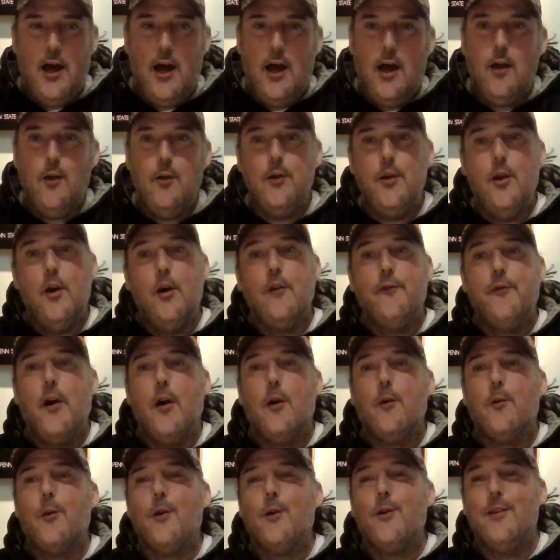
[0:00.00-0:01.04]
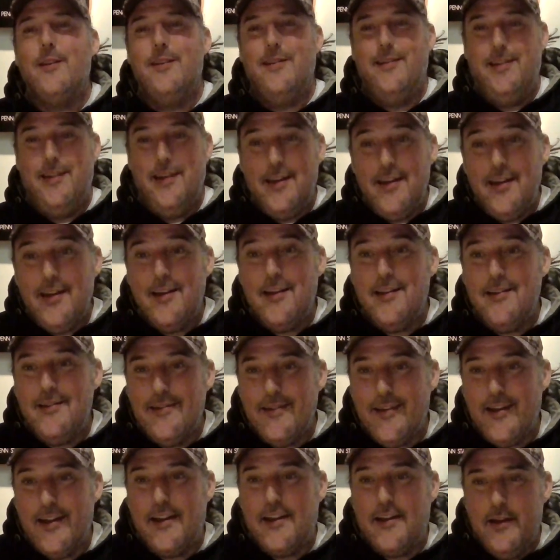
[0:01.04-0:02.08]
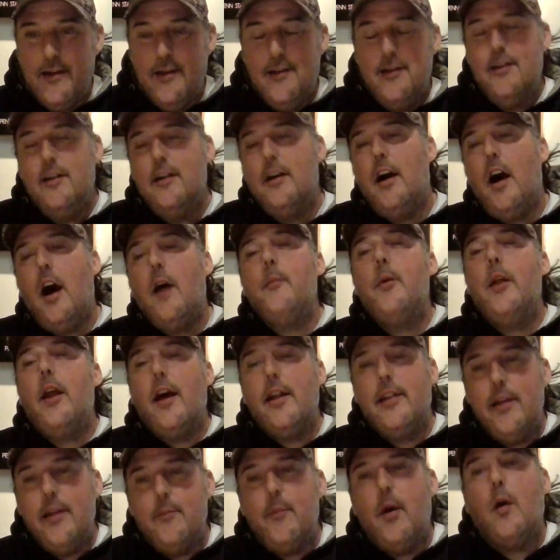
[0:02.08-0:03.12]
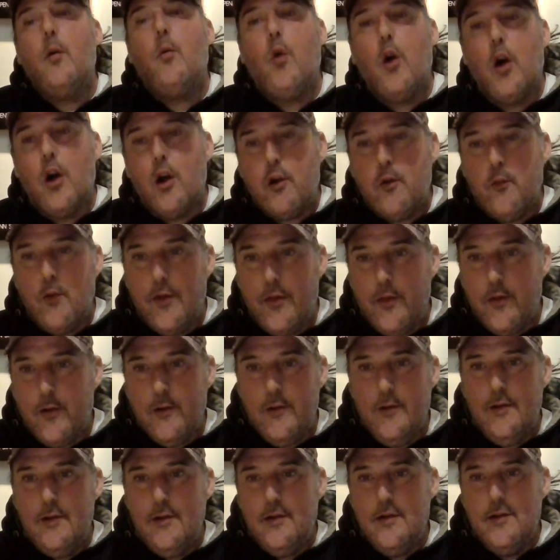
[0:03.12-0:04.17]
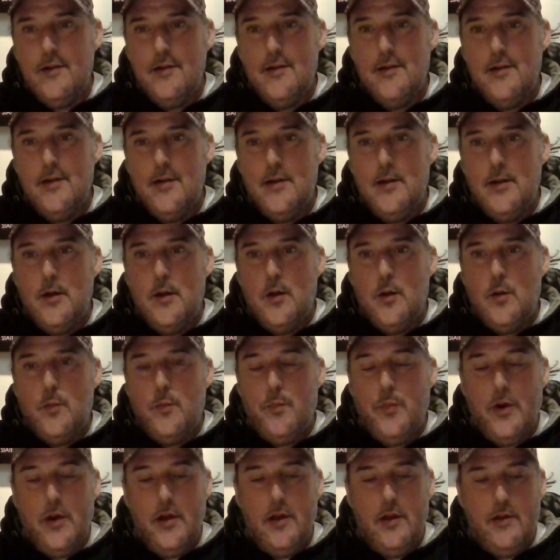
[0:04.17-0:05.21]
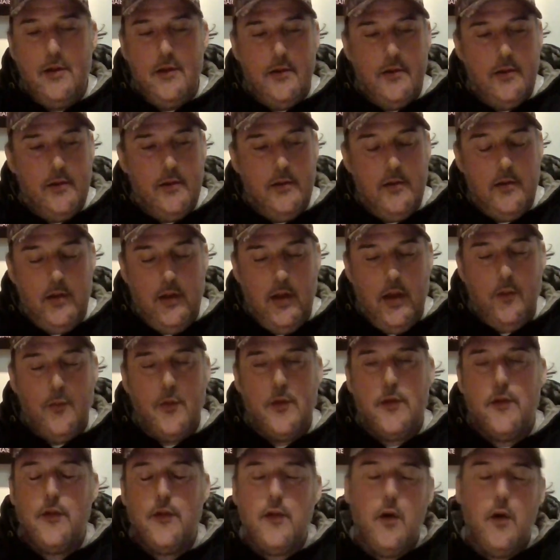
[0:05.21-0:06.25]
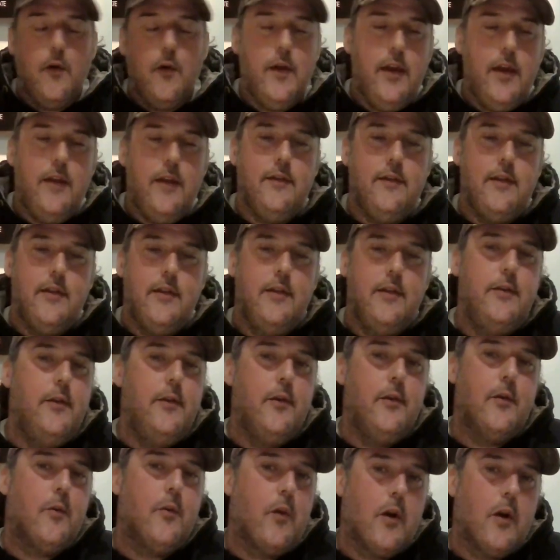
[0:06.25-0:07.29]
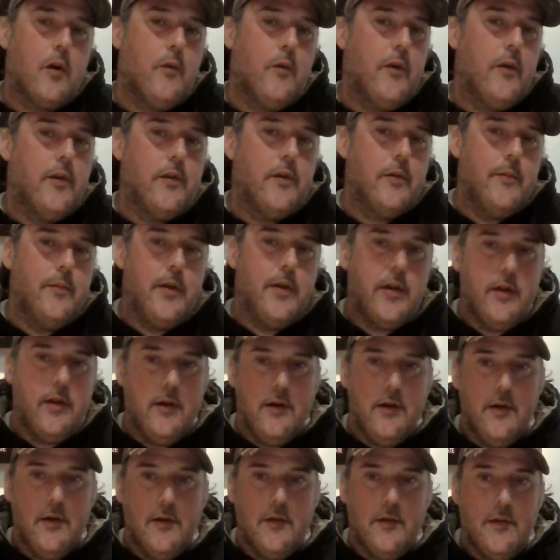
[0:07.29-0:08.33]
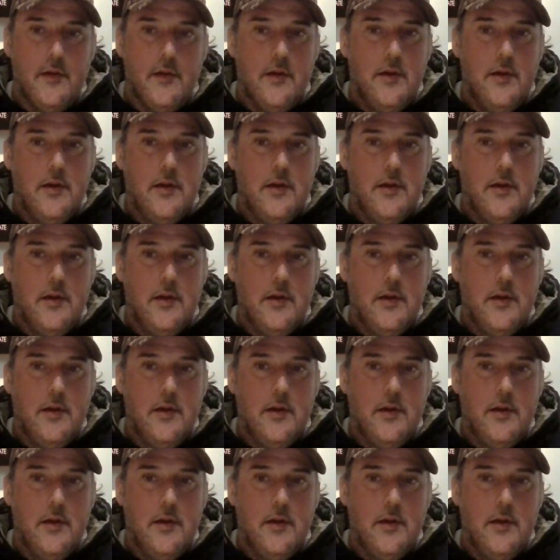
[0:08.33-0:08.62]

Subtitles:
I don't know if I really did. Like, I mean, I did my work with her, but it was so easy to do the work with her because